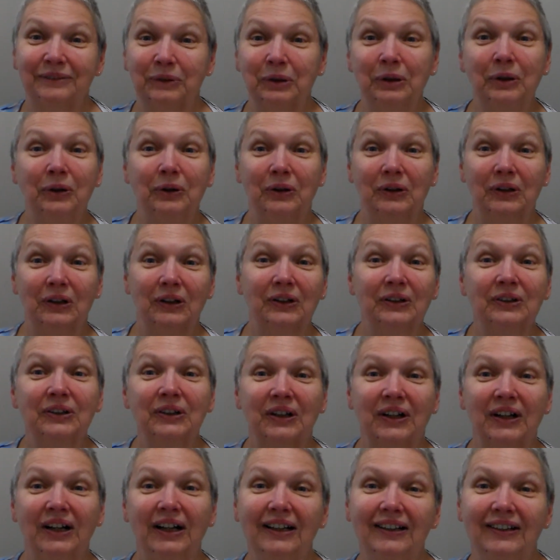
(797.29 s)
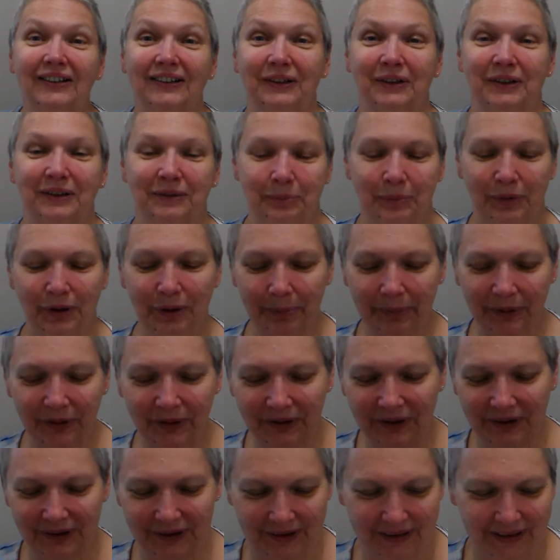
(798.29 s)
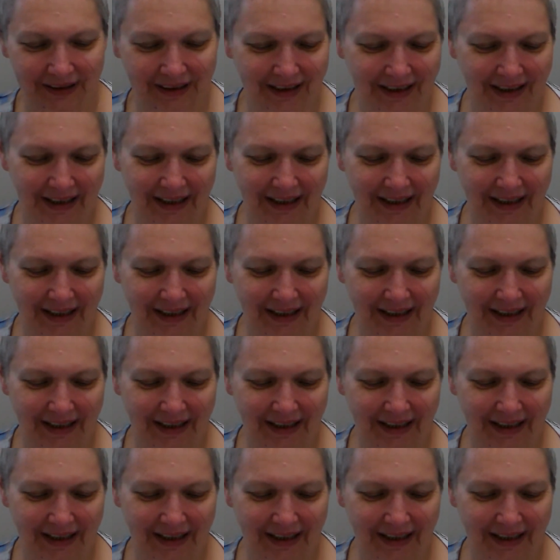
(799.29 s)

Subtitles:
We're going to learn a color. Purple.